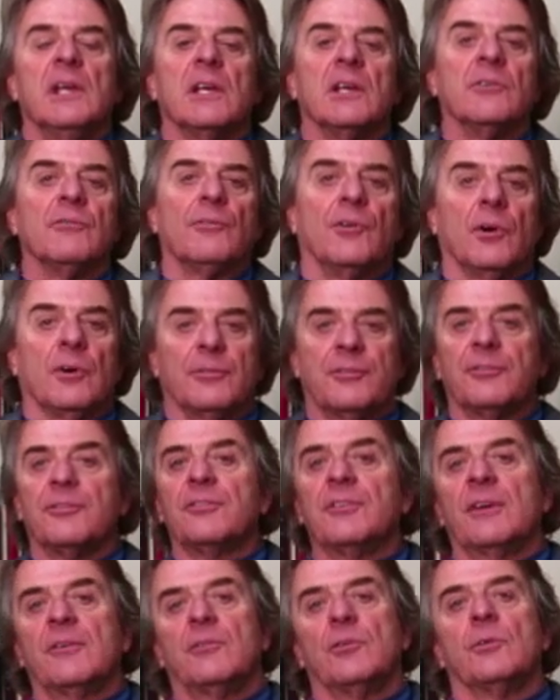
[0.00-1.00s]
involves
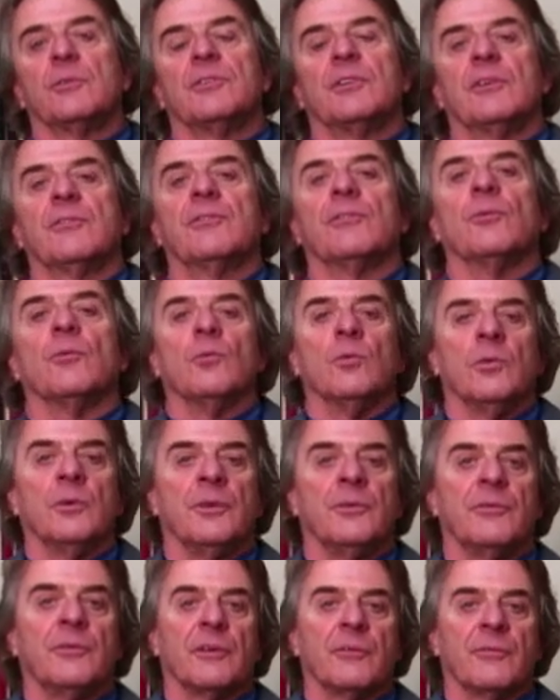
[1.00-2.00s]
several different
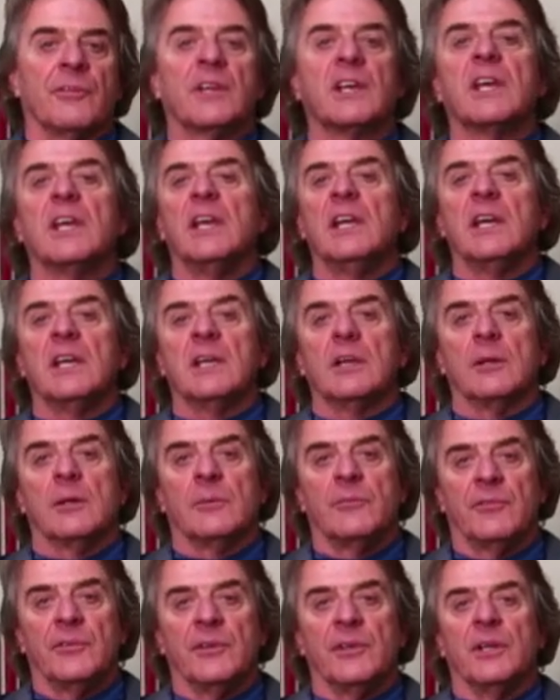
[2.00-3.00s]
ones of the key
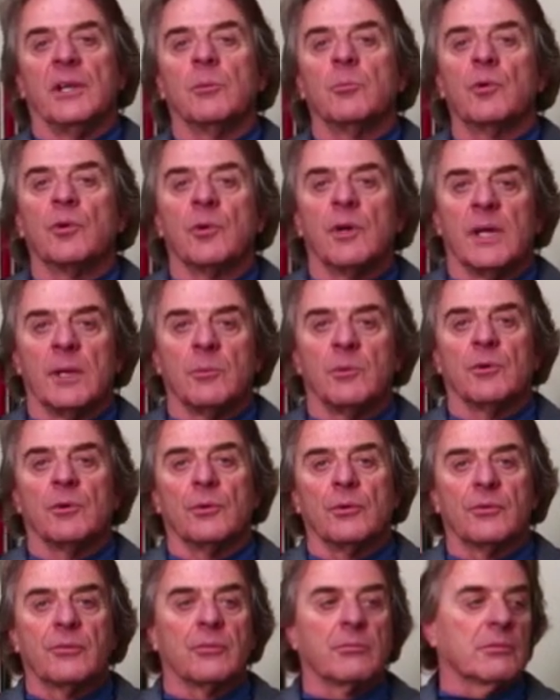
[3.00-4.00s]
club fitting
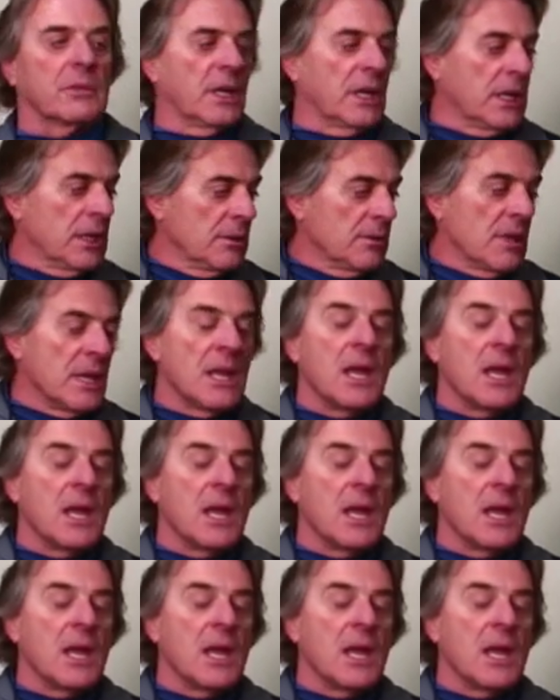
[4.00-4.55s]
parameters, okay?